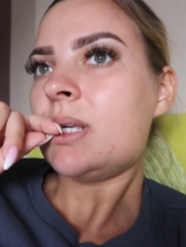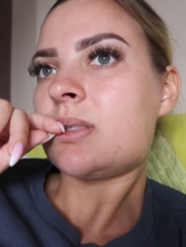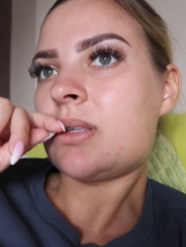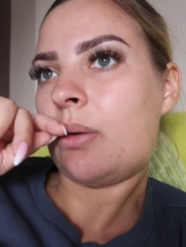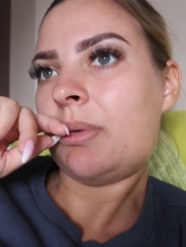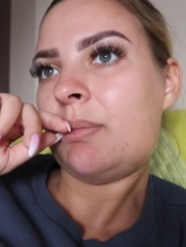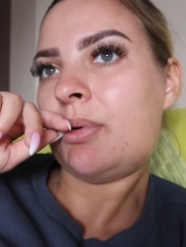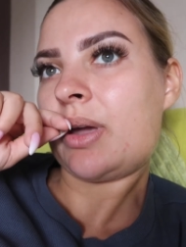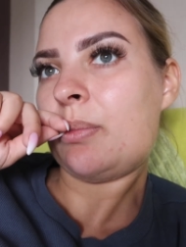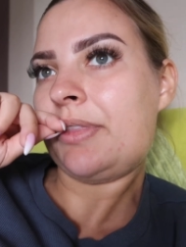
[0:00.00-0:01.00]
So I'm going to
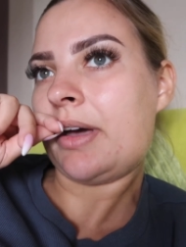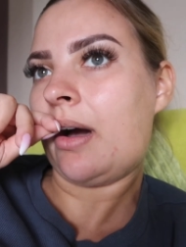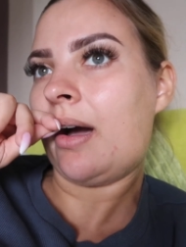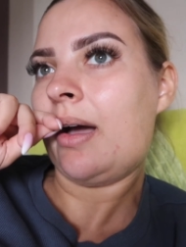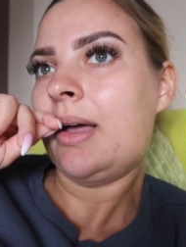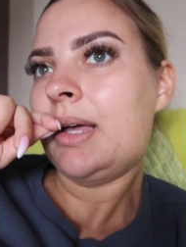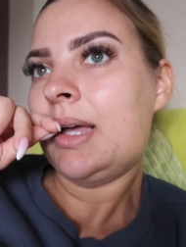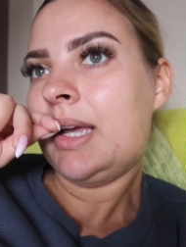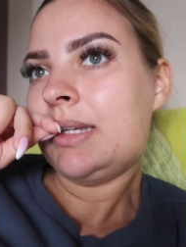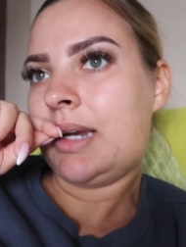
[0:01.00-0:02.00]
book in with her
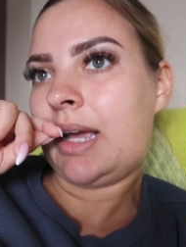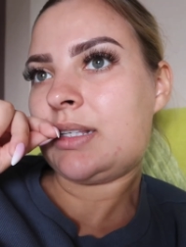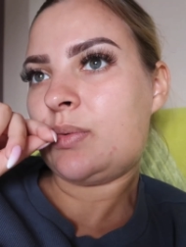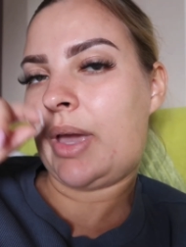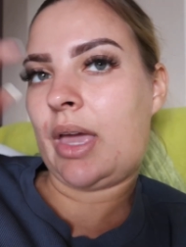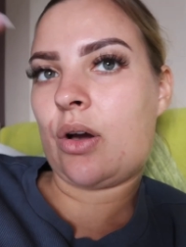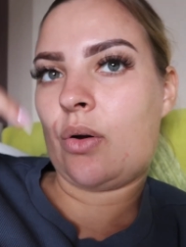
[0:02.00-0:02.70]
next week.